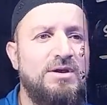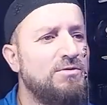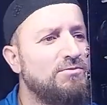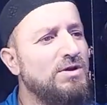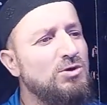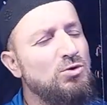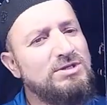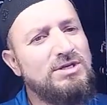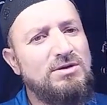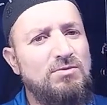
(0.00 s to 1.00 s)
We will use
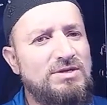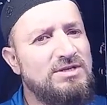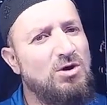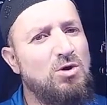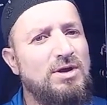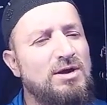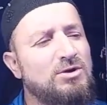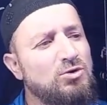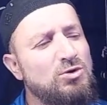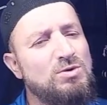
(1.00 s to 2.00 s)
it. We'll say, okay, you
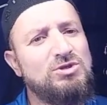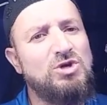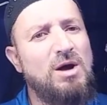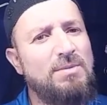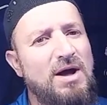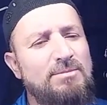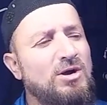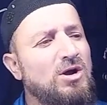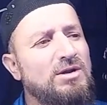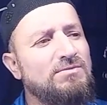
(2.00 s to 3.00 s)
do your job. I'm
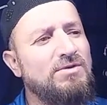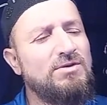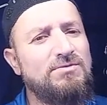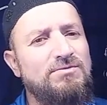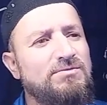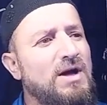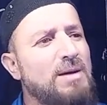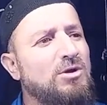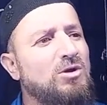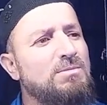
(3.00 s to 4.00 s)
not
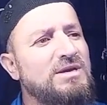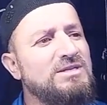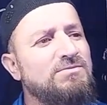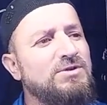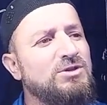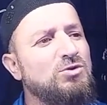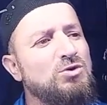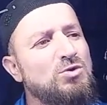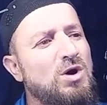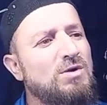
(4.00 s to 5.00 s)
gonna mess up with you.
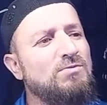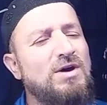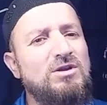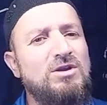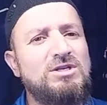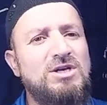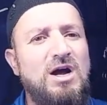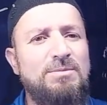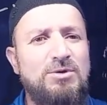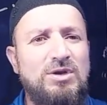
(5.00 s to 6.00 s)
You are 1 on the
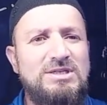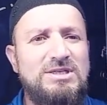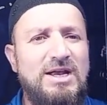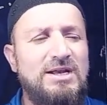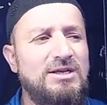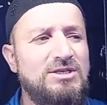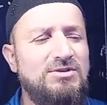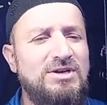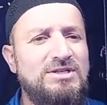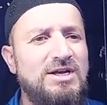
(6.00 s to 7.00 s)
top, you're gonna
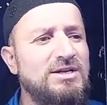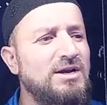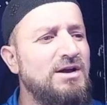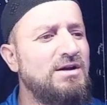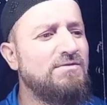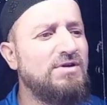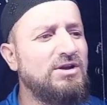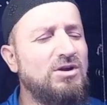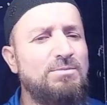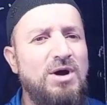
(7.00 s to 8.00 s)
reset. 1
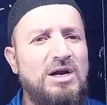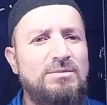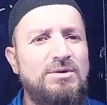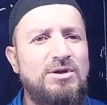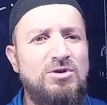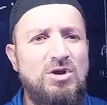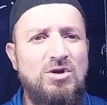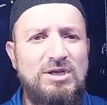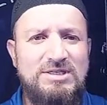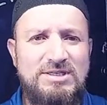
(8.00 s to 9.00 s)
on the bottom, you're
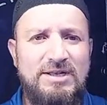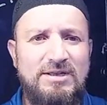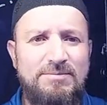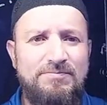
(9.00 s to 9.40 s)
gonna set.